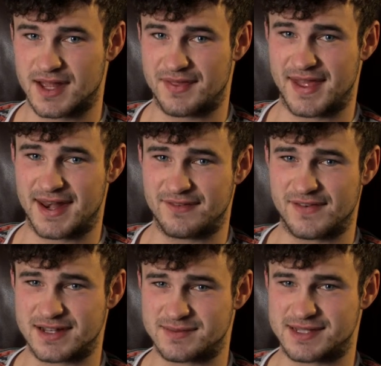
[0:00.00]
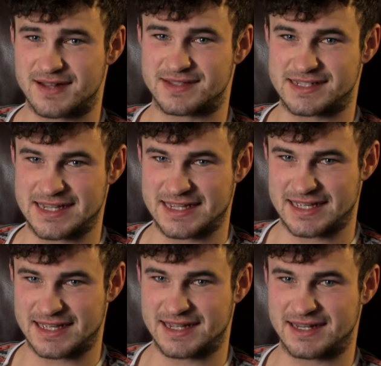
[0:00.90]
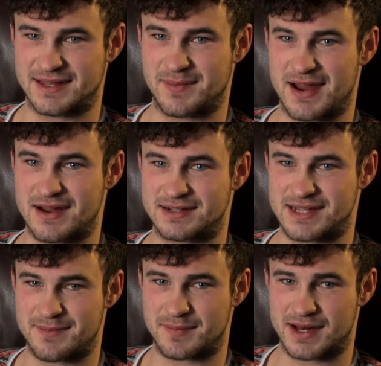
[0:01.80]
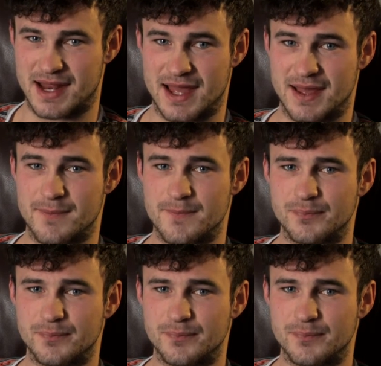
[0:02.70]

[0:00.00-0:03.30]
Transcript: And then he felt himself sinking in the bare, damp clay.